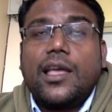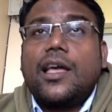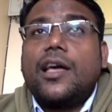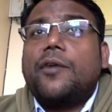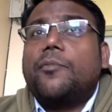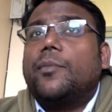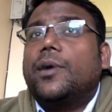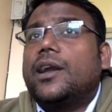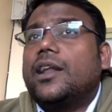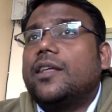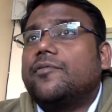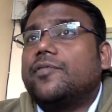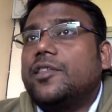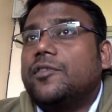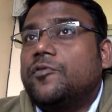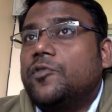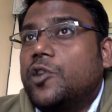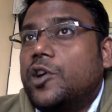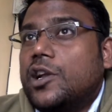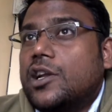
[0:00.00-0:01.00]
But if the
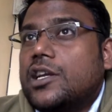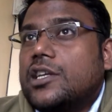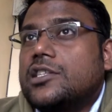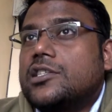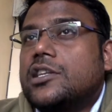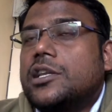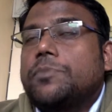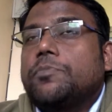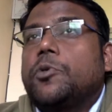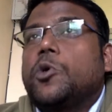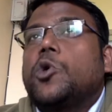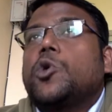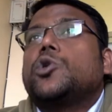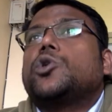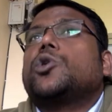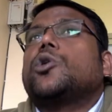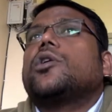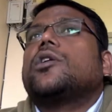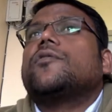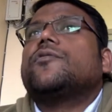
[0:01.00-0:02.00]
work is remote,
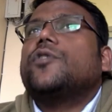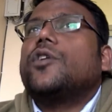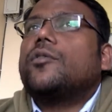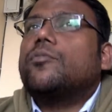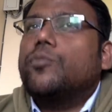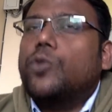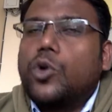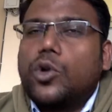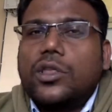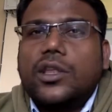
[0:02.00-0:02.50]
or if you are more